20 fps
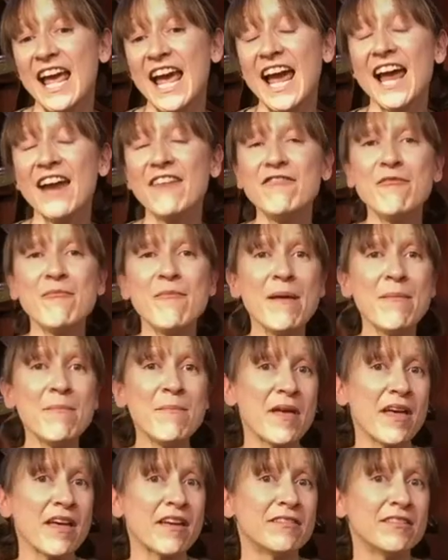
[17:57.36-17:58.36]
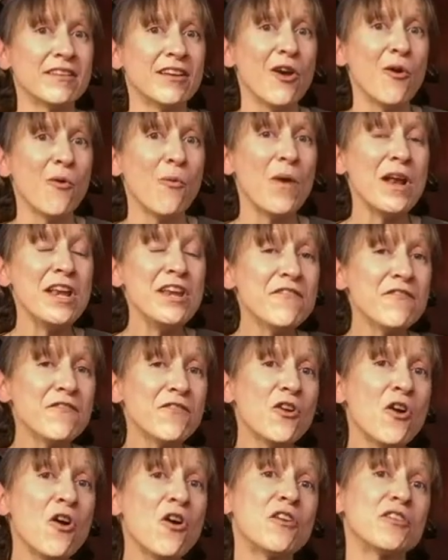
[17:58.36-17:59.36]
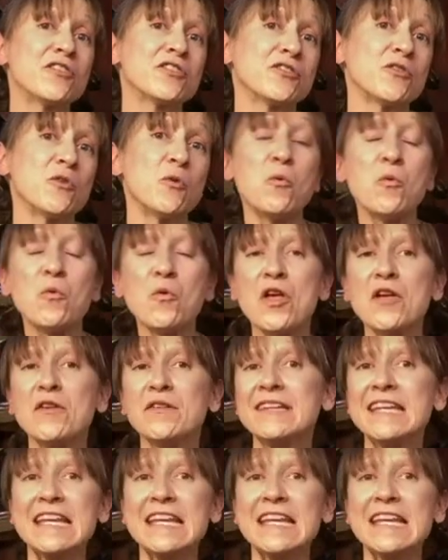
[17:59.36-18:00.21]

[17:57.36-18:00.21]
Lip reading: And remember, when you've got all those